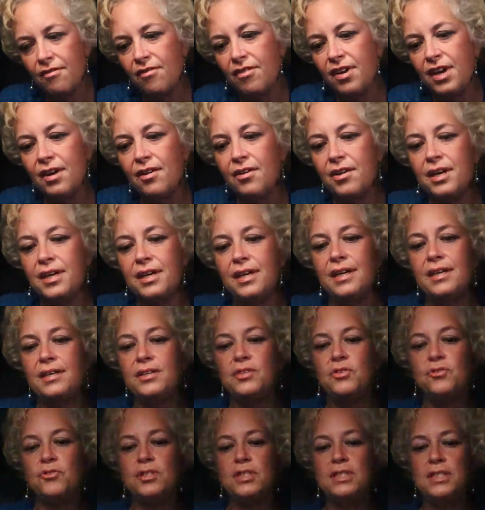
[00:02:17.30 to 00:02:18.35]
Very
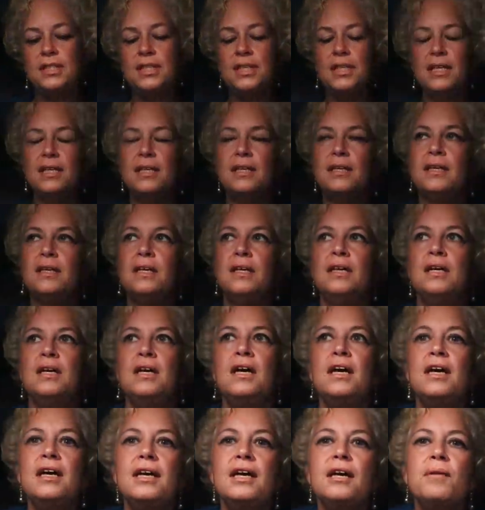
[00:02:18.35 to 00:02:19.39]
interesting.
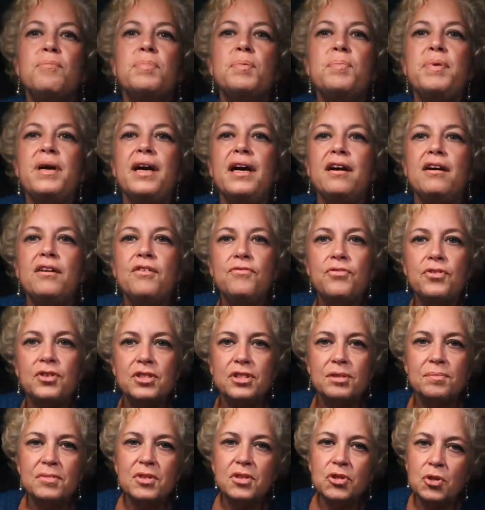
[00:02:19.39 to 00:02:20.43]
Get prepared for
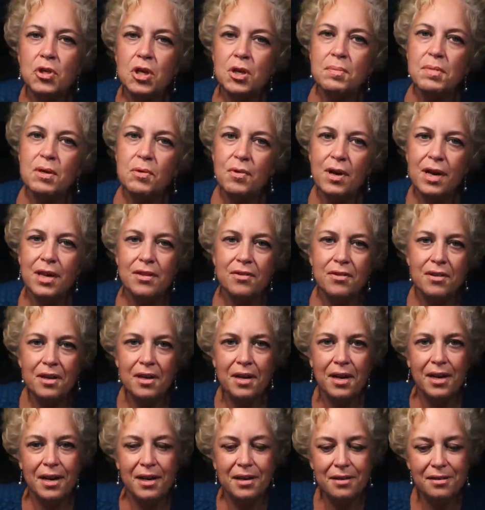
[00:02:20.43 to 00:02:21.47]
some stormy weather
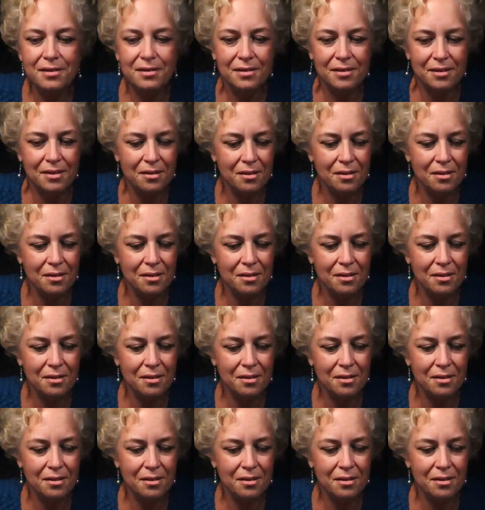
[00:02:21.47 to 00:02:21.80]
ahead.